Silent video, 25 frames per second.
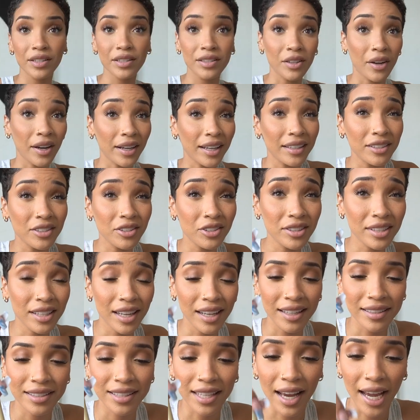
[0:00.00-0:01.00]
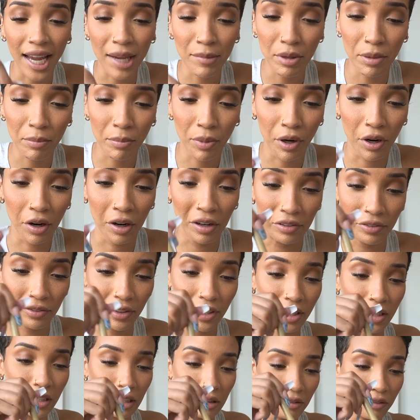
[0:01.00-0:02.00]
So I guess you just gotta time it
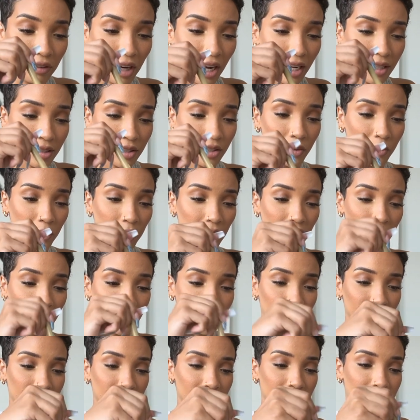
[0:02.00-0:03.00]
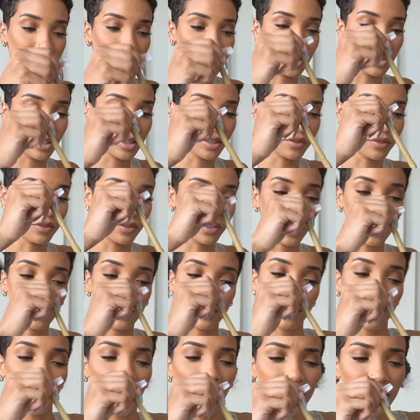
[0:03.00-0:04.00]
perfectly right to where like it doesn't just freeze
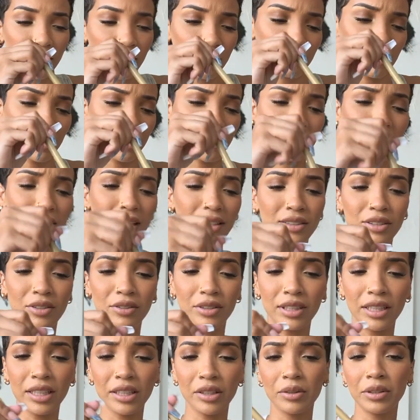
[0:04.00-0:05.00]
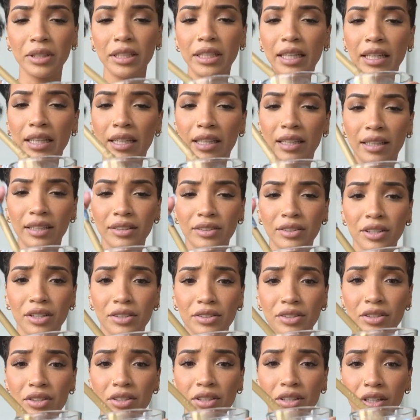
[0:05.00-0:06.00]
solid, but it's not too liquidy and it like
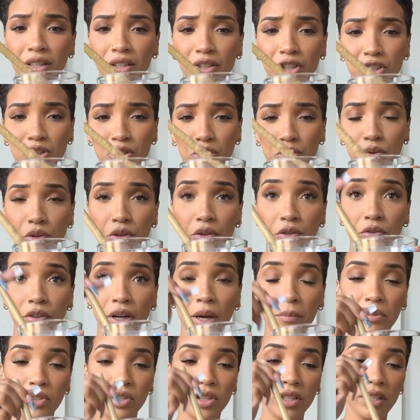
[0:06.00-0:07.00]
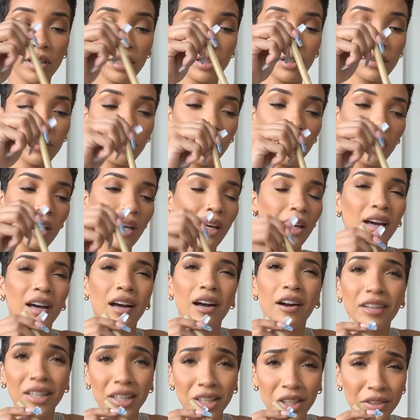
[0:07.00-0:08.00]
turns into like a true Frappuccino. I
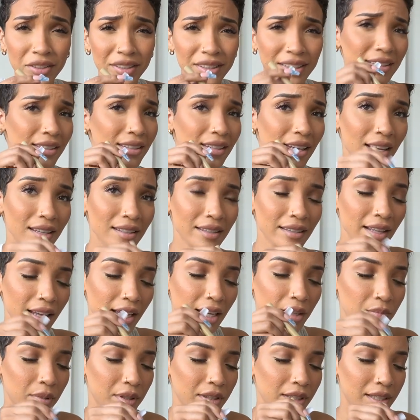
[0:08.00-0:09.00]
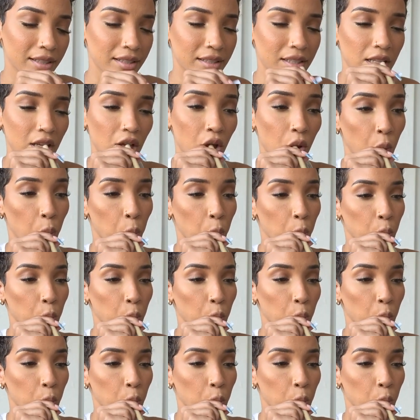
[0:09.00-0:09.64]
already know what this tastes like, but let's see.